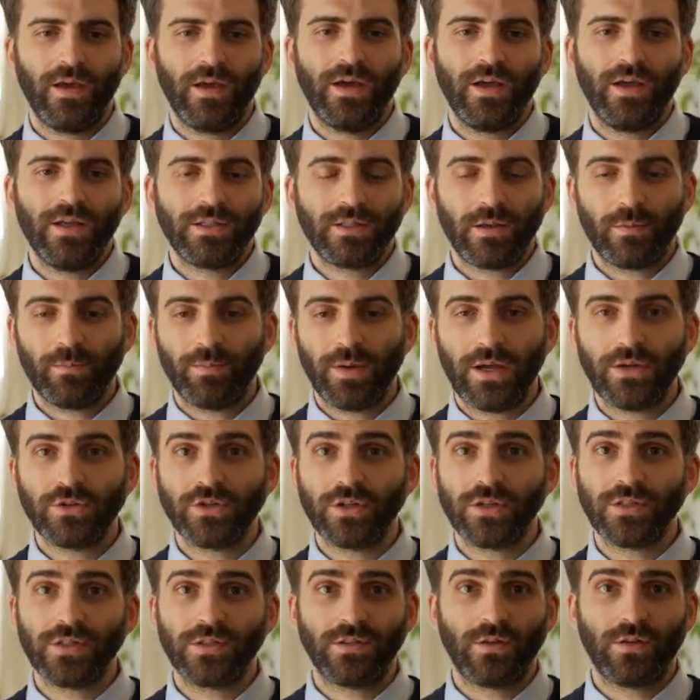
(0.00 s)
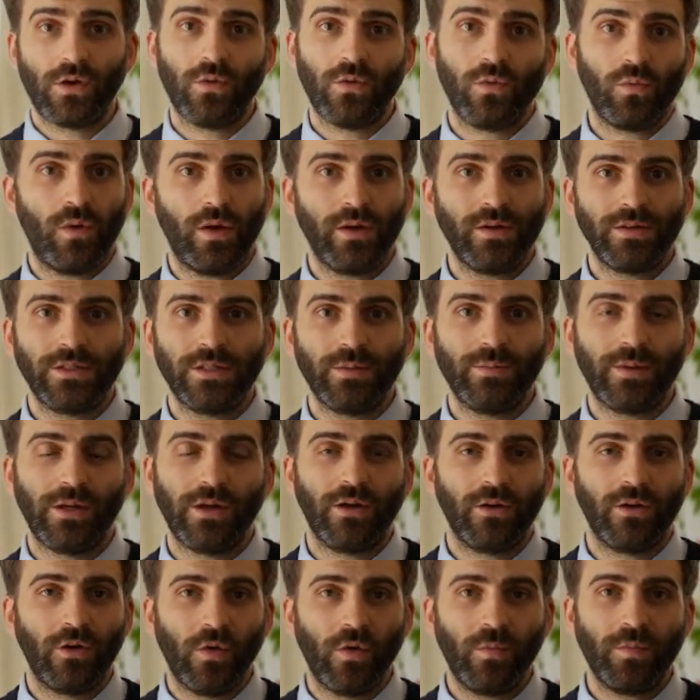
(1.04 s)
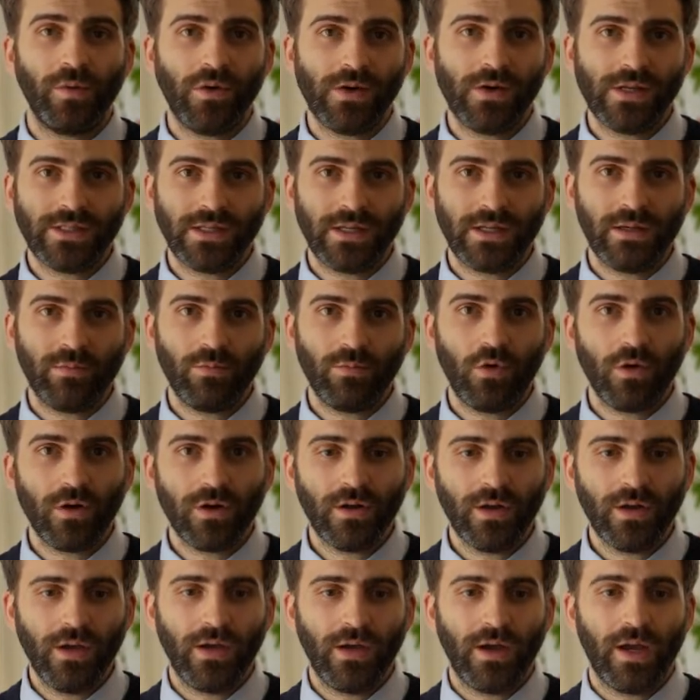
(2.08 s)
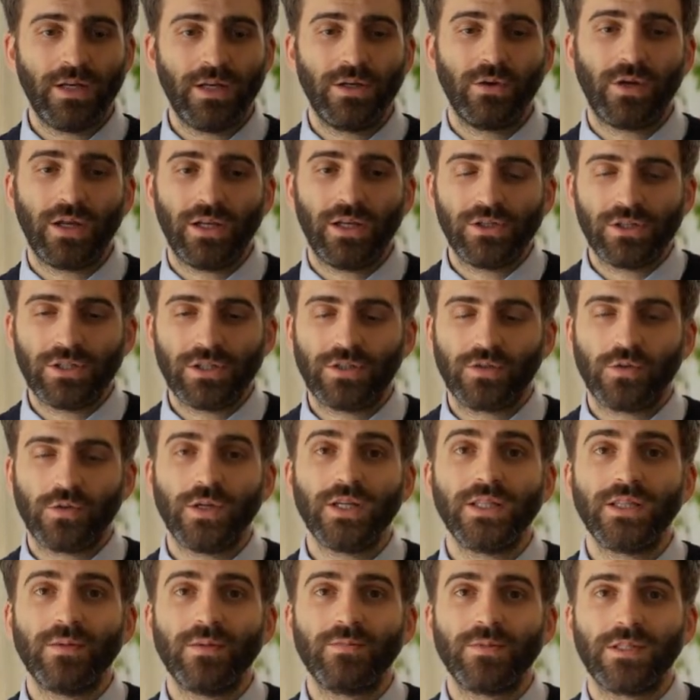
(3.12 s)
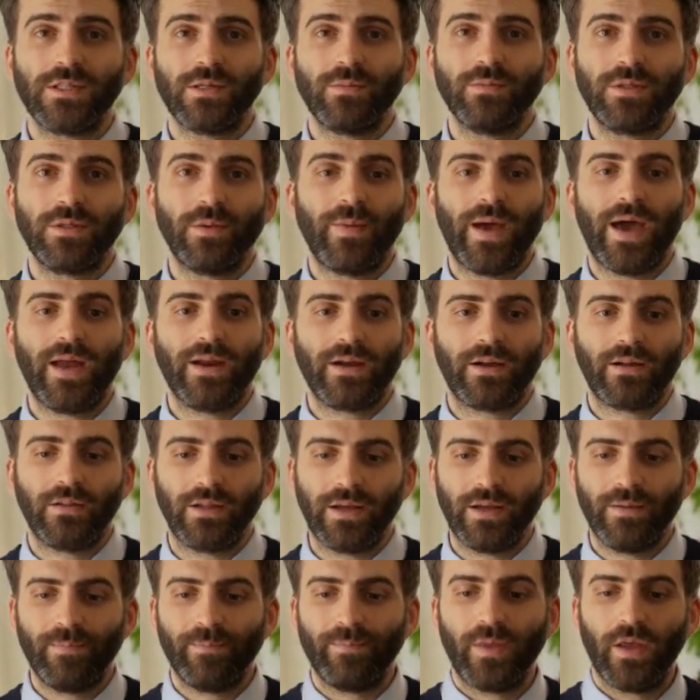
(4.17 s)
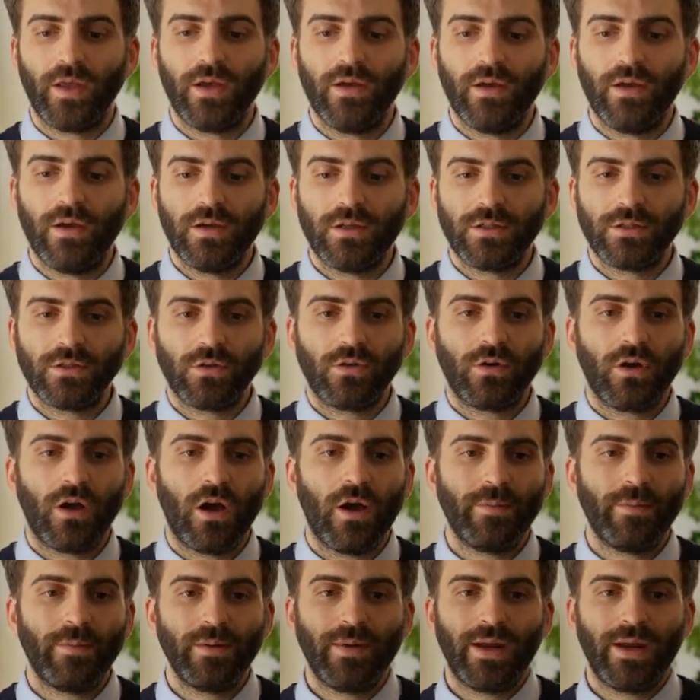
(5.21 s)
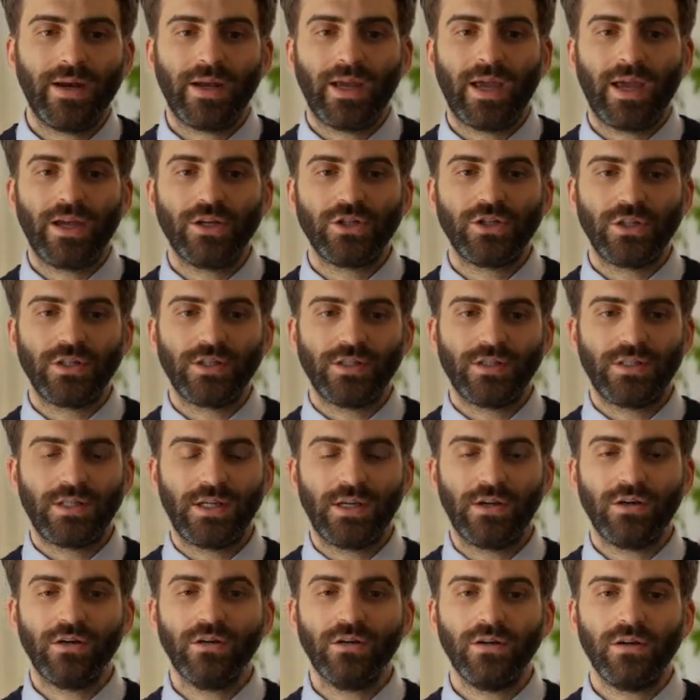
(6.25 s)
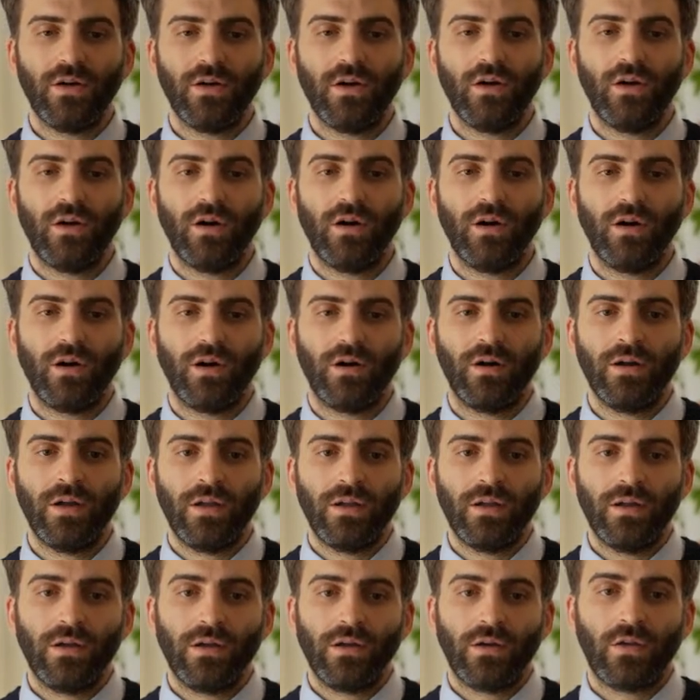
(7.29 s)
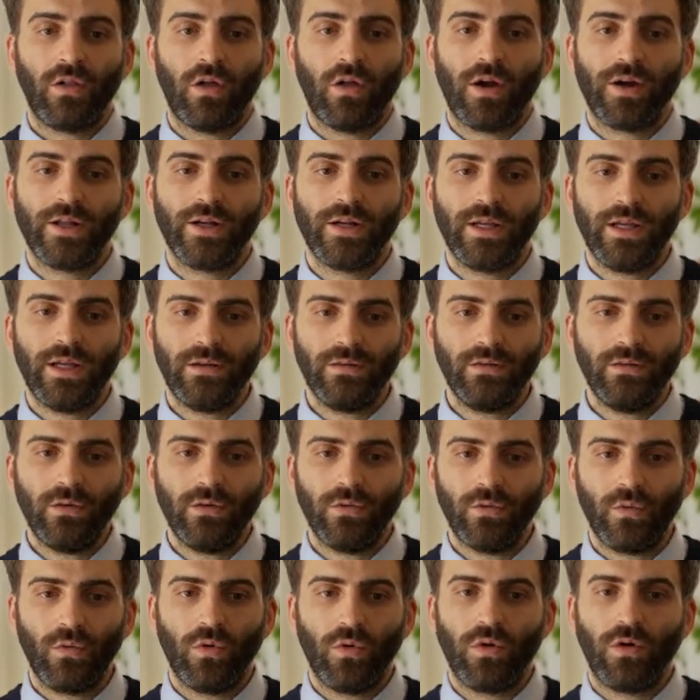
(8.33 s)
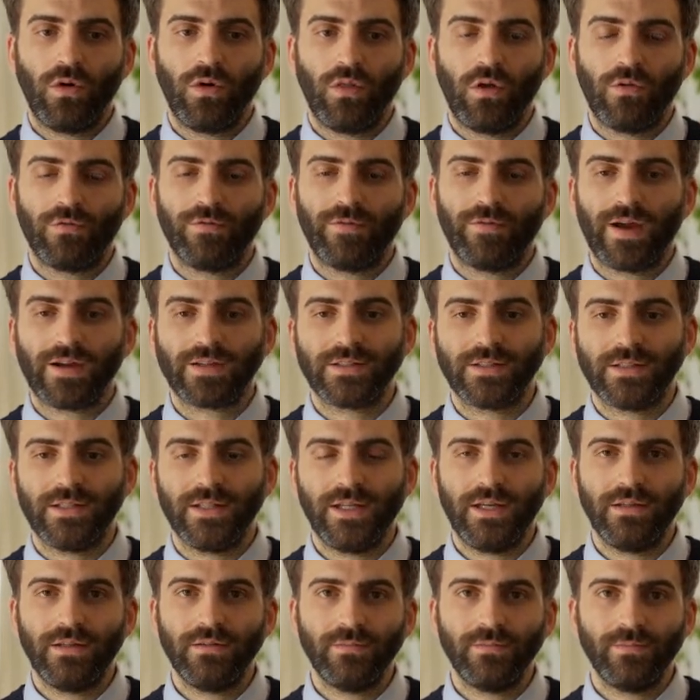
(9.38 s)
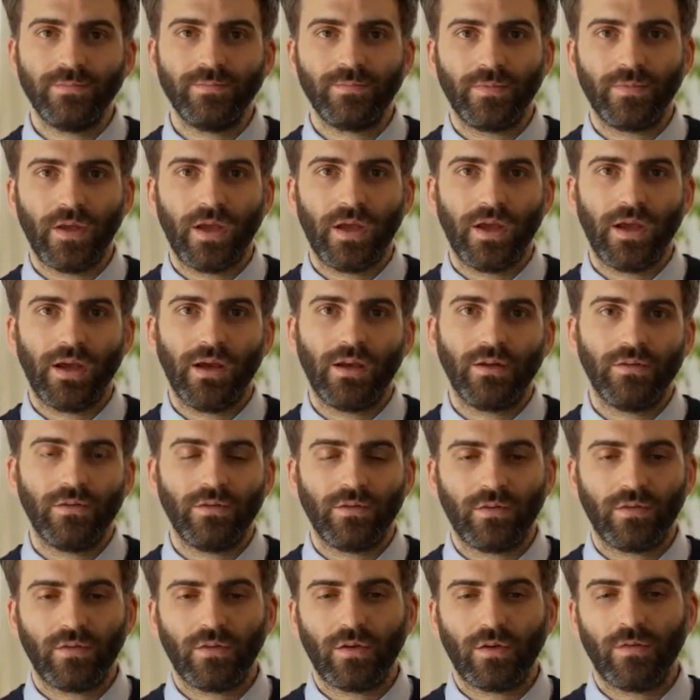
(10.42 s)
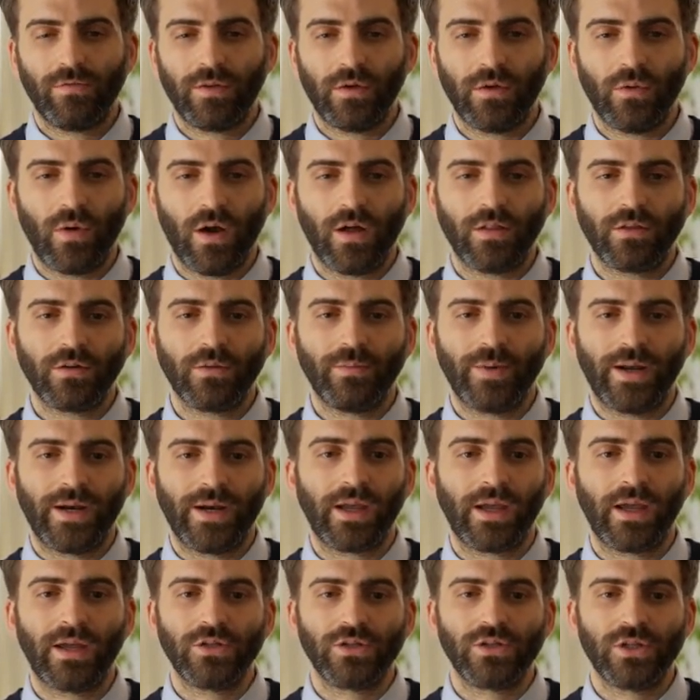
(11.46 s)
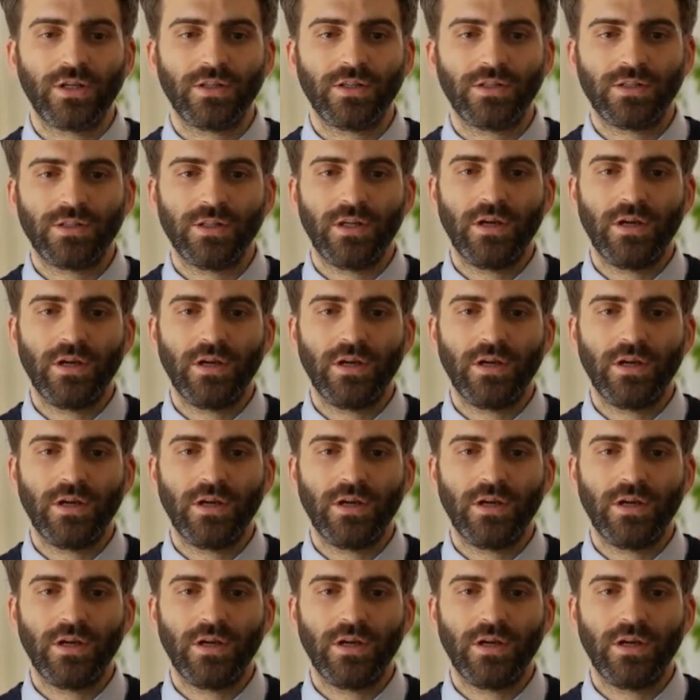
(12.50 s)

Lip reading: Some patients don't want to be on opioids anymore, and you can just treat them symptomatically. So common medications here are clonidine or lofexidine and a few other medications.